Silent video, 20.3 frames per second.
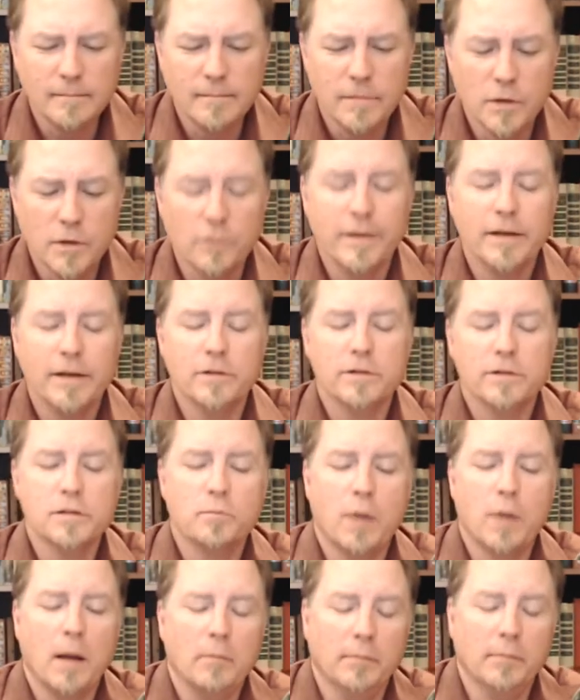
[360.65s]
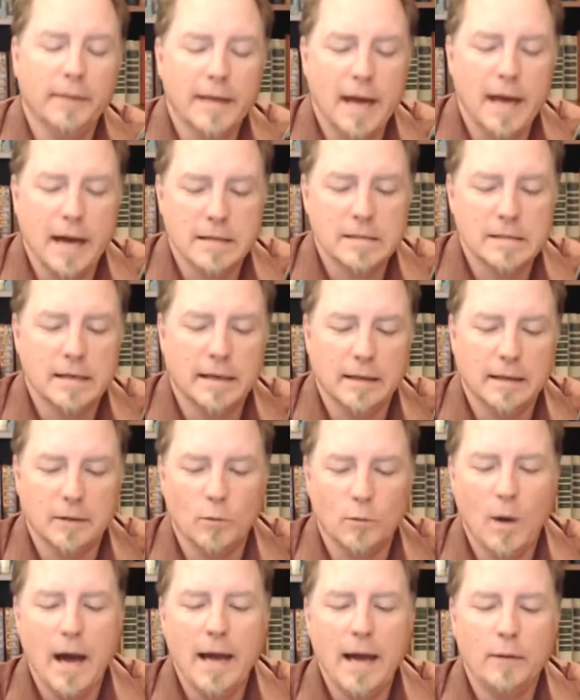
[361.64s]
The reader is probably asking
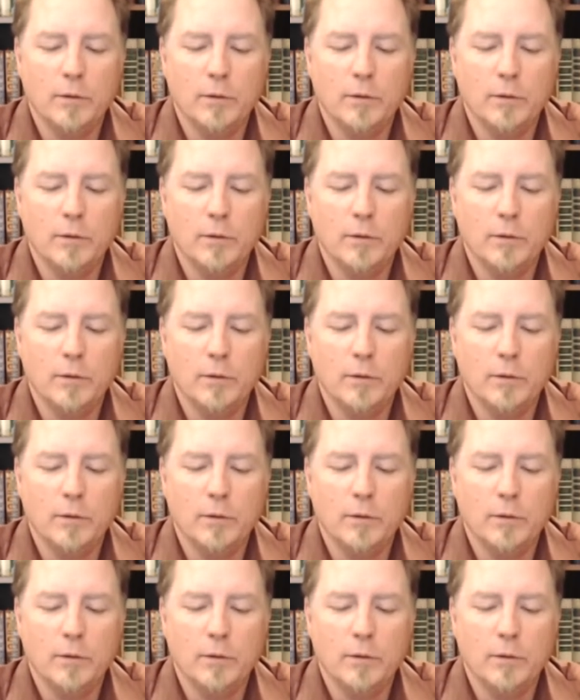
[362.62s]
why would